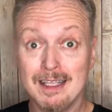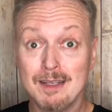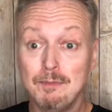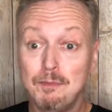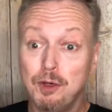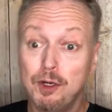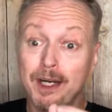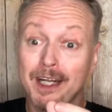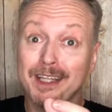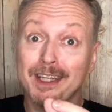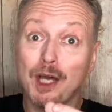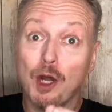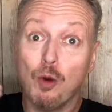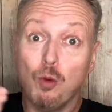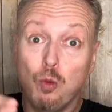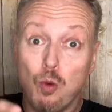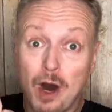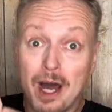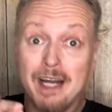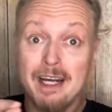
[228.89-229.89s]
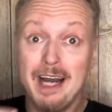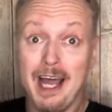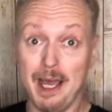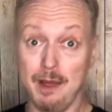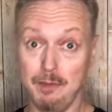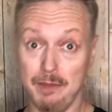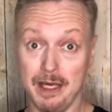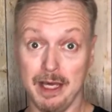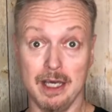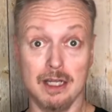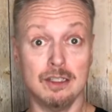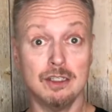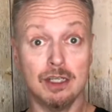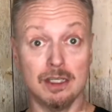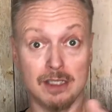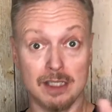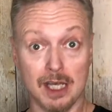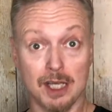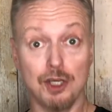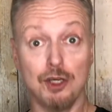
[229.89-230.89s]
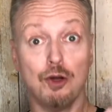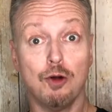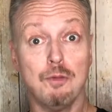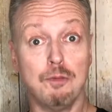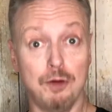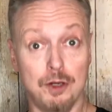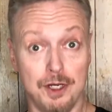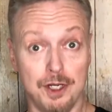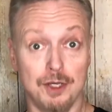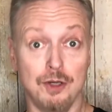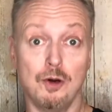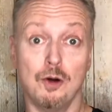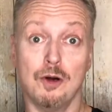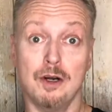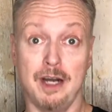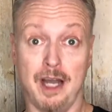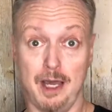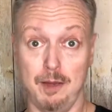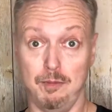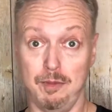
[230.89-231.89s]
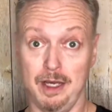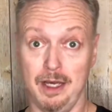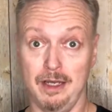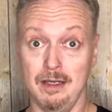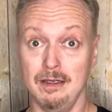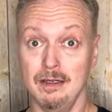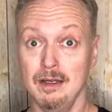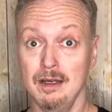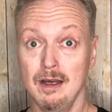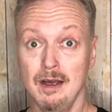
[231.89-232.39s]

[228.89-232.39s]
putting their one name in, just like you're putting your name in.